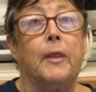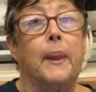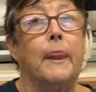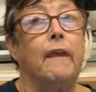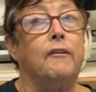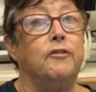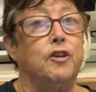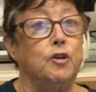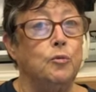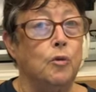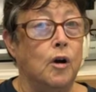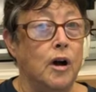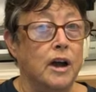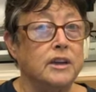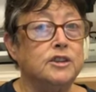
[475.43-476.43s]
if you
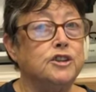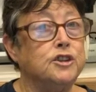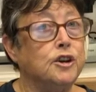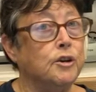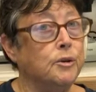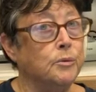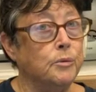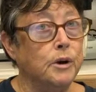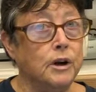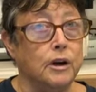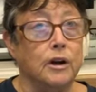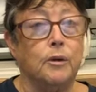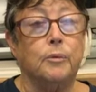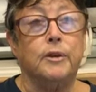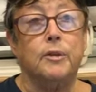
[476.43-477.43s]
want to go to
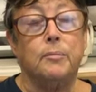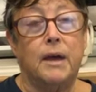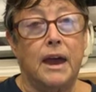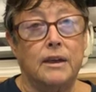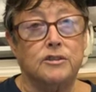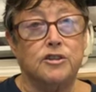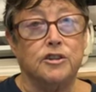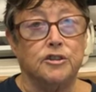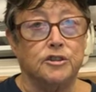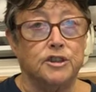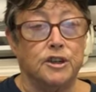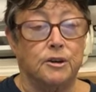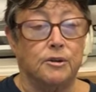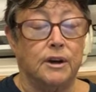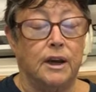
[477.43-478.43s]
work with a bachelor's
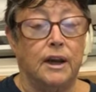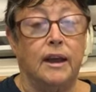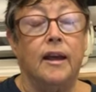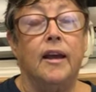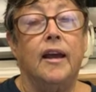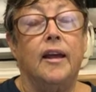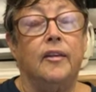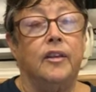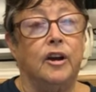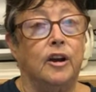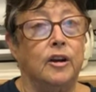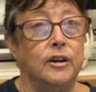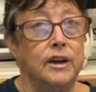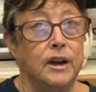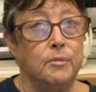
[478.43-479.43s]
degree, there are
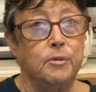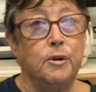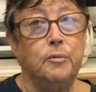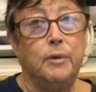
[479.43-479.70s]
a number of